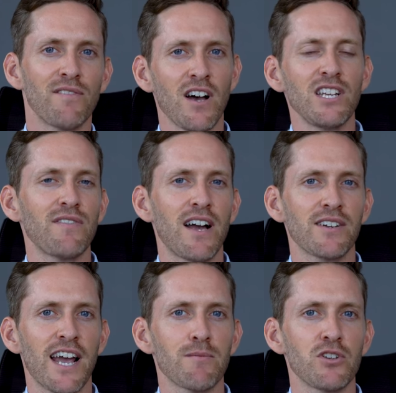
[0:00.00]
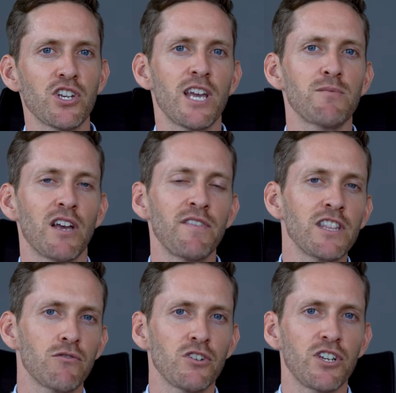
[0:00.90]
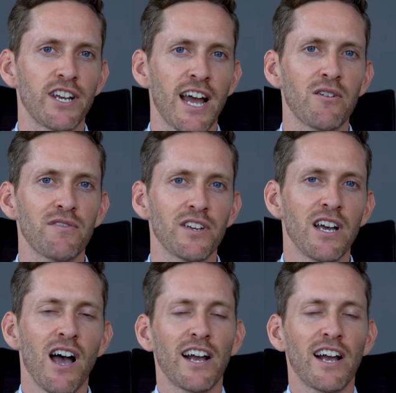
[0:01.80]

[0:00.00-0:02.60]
I finally found Cameron James. I think they're a really good outfit.